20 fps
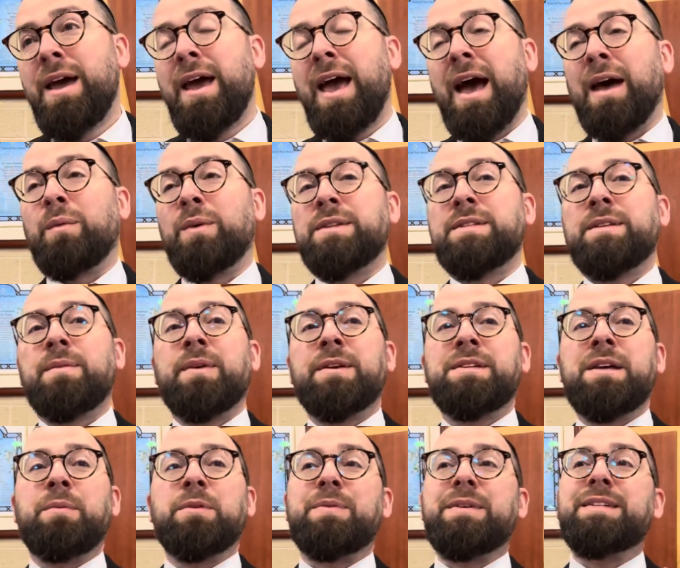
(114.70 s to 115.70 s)
and when something's
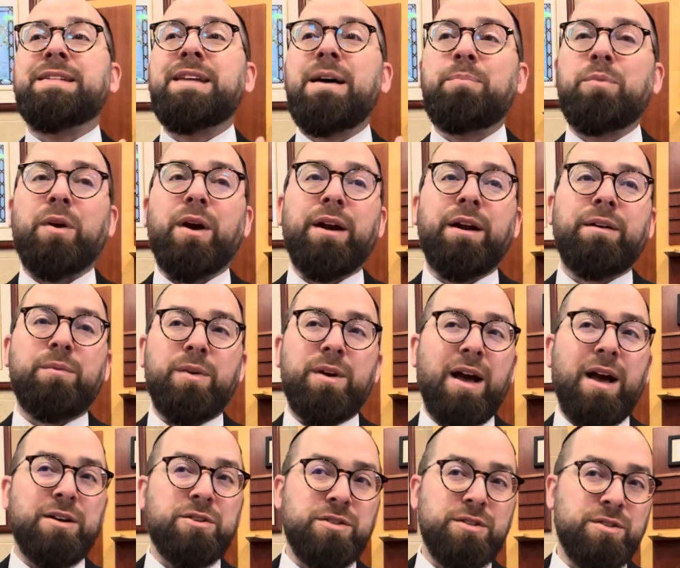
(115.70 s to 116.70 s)
able to be separated, we
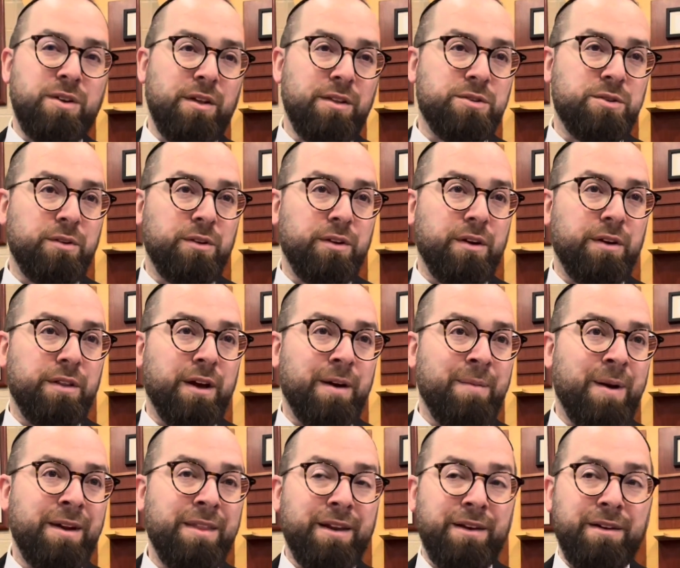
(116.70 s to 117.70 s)
actually saw this earlier in the
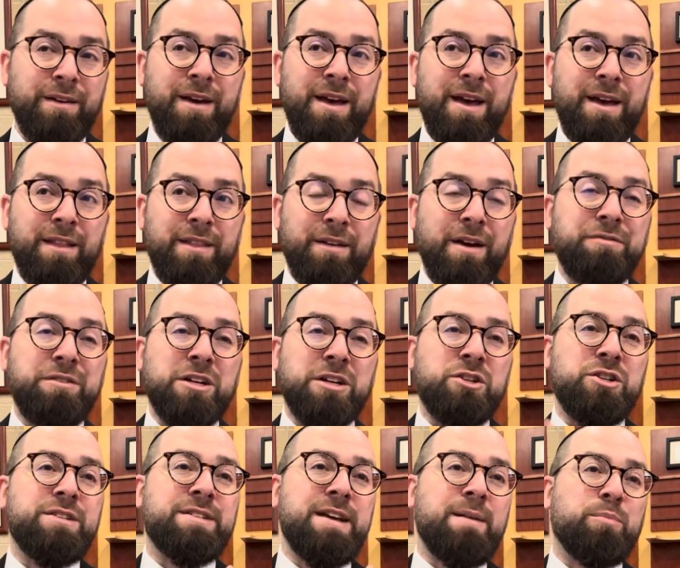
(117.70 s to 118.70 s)
Gemara, then you have to
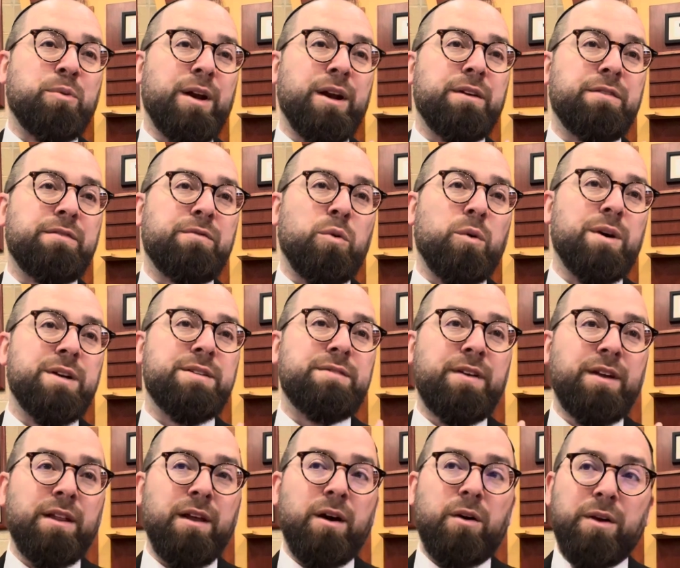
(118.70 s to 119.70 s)
actually separate it for
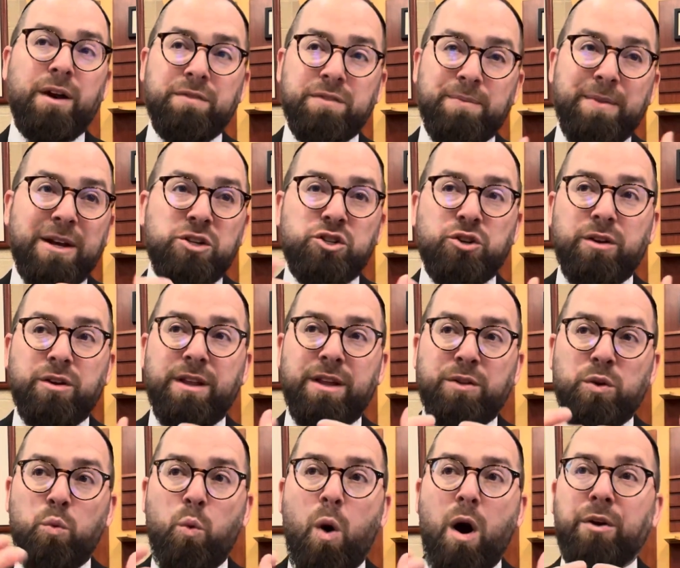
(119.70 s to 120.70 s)
tefillah, or you have to make sure that
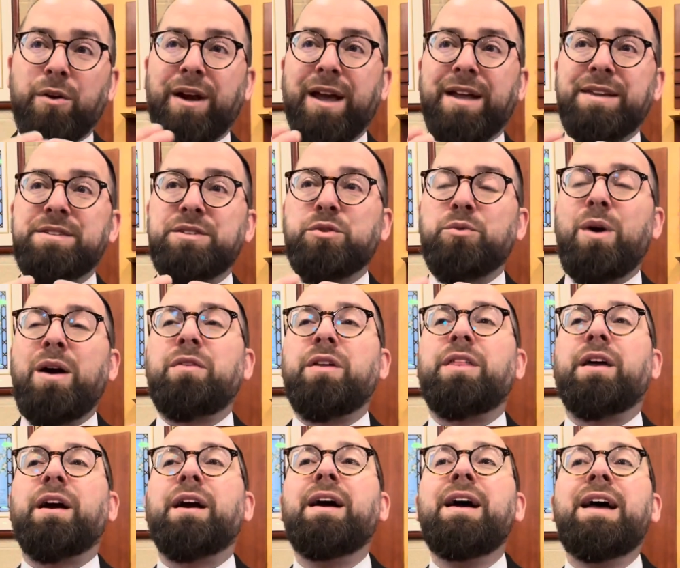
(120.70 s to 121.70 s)
the water gets through
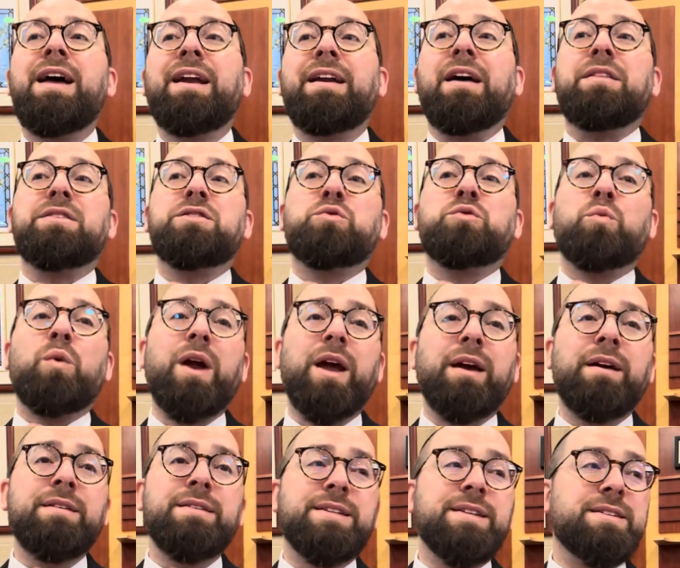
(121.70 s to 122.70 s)
everything. Now this
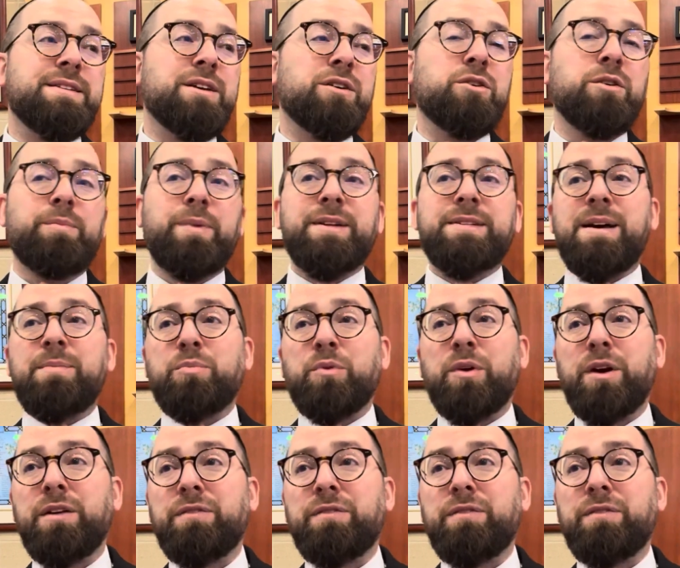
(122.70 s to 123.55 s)
ring, since it could be separated